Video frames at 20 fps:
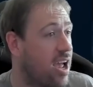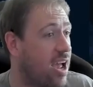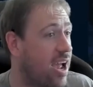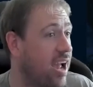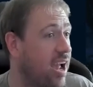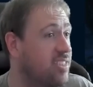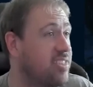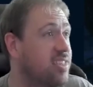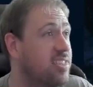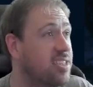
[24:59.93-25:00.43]

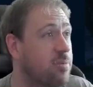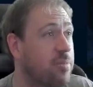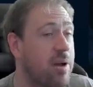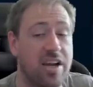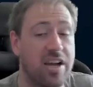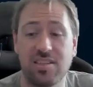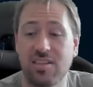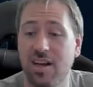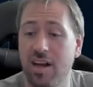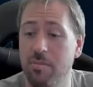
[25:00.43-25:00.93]
And since I'm
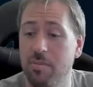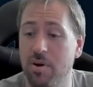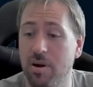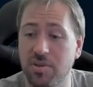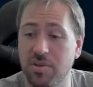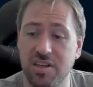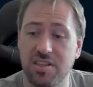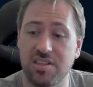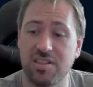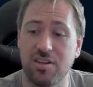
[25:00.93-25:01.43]
out of time,
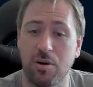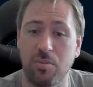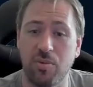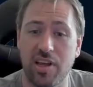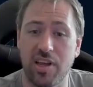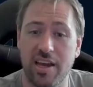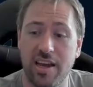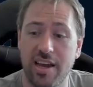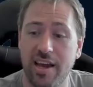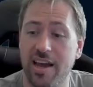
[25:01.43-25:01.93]
I'm going to stop
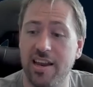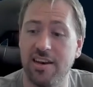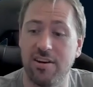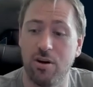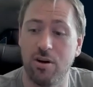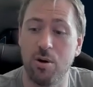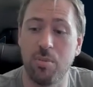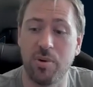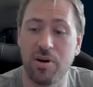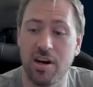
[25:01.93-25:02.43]
there and
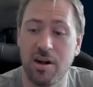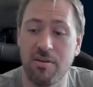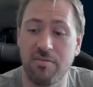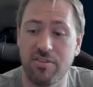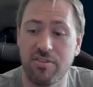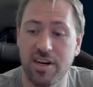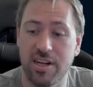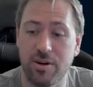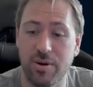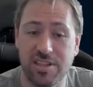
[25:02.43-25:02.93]
open it up
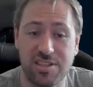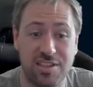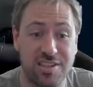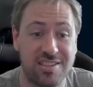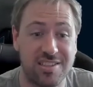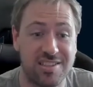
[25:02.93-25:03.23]
for any questions.